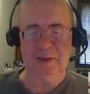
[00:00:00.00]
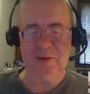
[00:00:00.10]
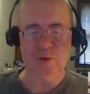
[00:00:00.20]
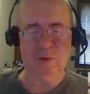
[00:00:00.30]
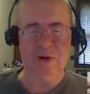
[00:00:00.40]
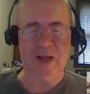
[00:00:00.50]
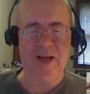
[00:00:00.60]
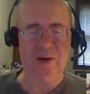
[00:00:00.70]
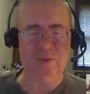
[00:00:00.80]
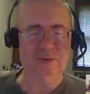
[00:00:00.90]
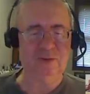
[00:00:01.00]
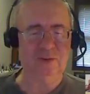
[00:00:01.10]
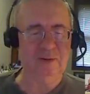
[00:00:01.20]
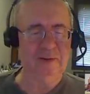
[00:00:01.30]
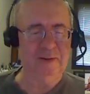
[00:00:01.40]
doing Hangouts
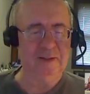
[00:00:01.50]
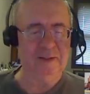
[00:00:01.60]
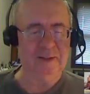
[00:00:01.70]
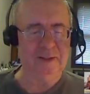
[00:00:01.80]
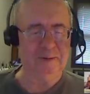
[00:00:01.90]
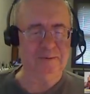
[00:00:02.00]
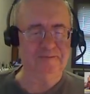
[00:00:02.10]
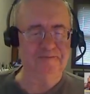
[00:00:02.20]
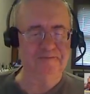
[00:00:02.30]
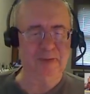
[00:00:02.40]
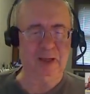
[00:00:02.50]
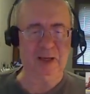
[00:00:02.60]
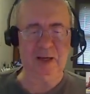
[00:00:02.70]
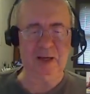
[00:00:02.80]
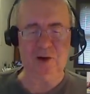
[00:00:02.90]
and
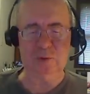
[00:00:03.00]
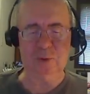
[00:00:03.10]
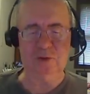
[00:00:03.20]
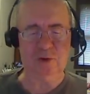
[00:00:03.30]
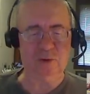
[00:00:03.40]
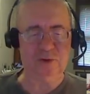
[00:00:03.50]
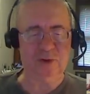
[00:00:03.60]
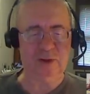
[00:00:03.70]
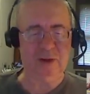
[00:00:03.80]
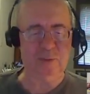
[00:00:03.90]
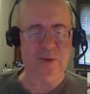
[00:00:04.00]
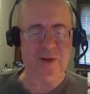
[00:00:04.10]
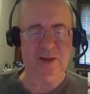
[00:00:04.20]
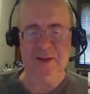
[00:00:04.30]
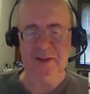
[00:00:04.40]
getting good results, I
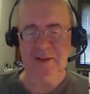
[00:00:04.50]
really